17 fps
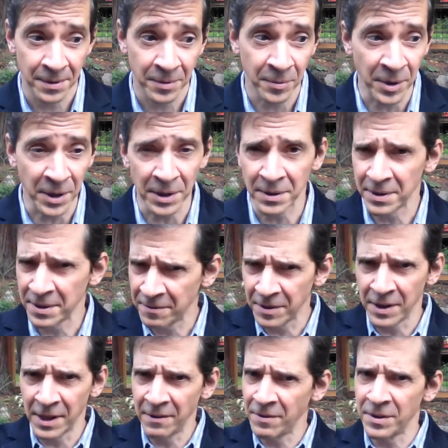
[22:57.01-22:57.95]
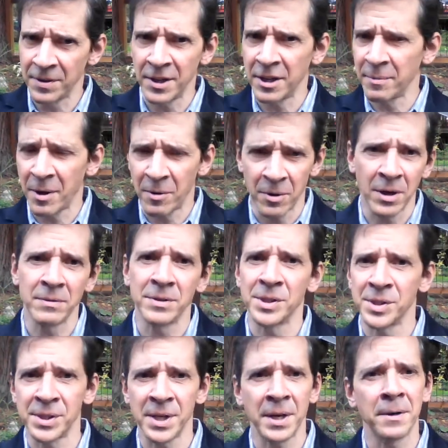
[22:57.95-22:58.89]
When if you think about what I
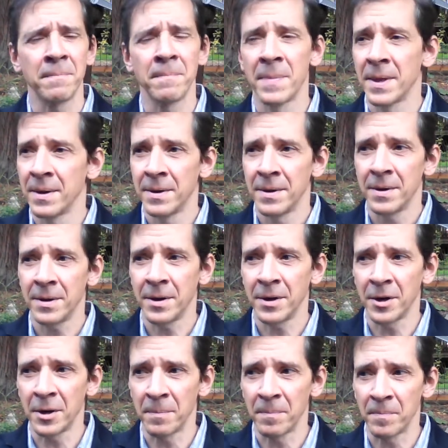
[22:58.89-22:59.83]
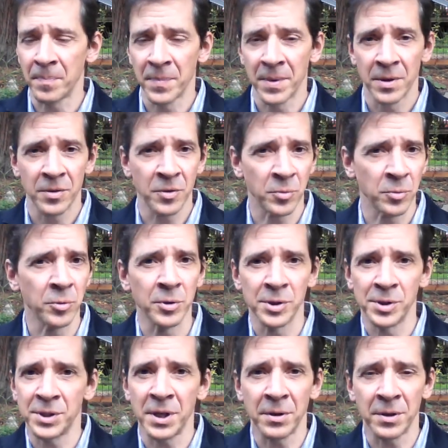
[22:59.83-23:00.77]
just said, the rule
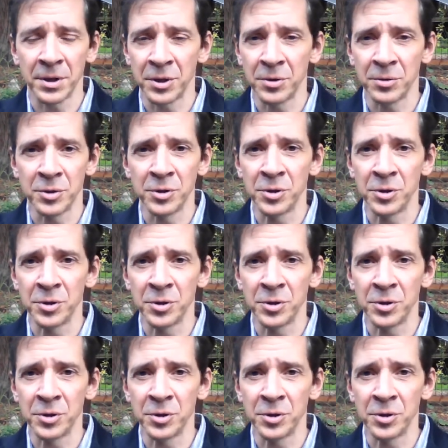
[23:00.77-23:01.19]
is telling you to